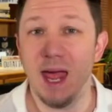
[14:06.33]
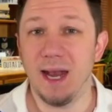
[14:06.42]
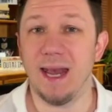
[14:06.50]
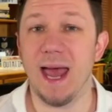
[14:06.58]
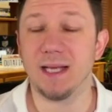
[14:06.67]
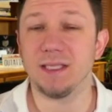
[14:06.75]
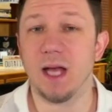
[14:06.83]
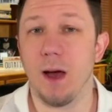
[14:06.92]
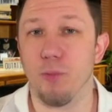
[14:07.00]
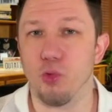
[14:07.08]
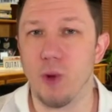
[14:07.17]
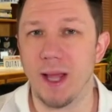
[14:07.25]
Next up,
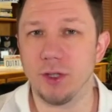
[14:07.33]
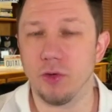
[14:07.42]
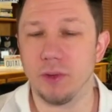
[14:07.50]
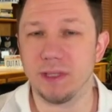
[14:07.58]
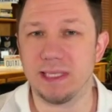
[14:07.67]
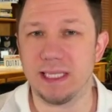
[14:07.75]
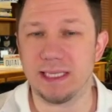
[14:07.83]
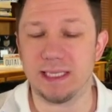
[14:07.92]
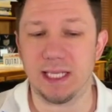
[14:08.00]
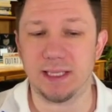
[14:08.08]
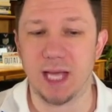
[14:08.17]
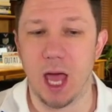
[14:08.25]
rental
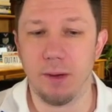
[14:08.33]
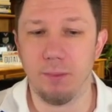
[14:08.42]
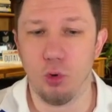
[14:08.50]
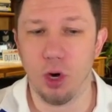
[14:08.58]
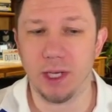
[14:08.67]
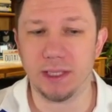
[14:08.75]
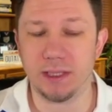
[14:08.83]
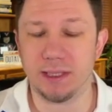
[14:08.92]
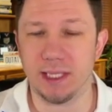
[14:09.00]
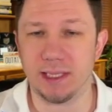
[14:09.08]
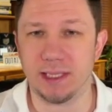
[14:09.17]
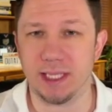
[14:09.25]
assistance and mortgage
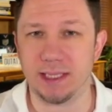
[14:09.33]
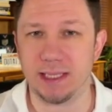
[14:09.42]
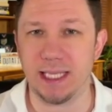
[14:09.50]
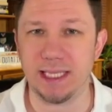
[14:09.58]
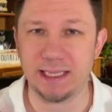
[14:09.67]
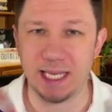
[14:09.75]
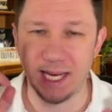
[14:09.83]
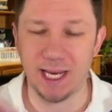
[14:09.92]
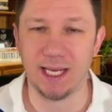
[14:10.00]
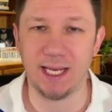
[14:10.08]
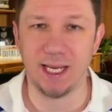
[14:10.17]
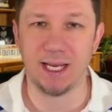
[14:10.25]
assistance is
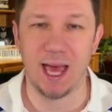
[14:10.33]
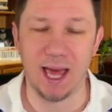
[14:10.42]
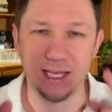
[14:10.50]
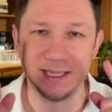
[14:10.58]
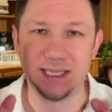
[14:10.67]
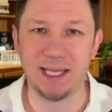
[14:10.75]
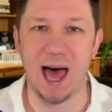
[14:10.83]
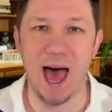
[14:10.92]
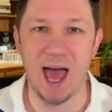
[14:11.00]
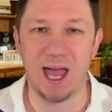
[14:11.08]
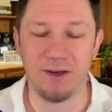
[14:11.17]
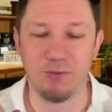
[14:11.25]
hitting and is
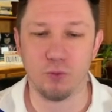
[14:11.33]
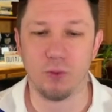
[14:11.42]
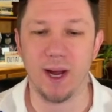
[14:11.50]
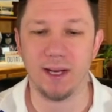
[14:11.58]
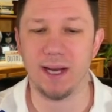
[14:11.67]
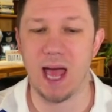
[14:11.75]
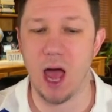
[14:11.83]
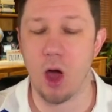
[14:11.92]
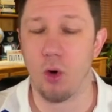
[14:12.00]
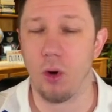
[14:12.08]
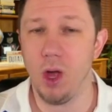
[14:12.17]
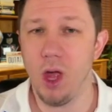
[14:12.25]
live right
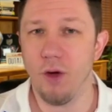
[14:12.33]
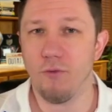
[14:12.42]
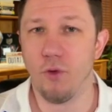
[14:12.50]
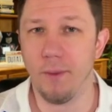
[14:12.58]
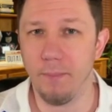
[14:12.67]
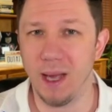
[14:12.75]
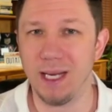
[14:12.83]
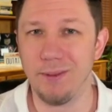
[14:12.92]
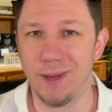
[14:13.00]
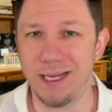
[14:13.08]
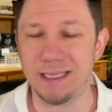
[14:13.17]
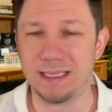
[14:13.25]
now for many,
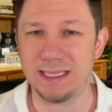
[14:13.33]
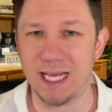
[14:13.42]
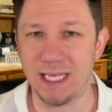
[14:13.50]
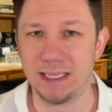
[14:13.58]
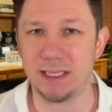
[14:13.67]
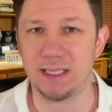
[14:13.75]
many states,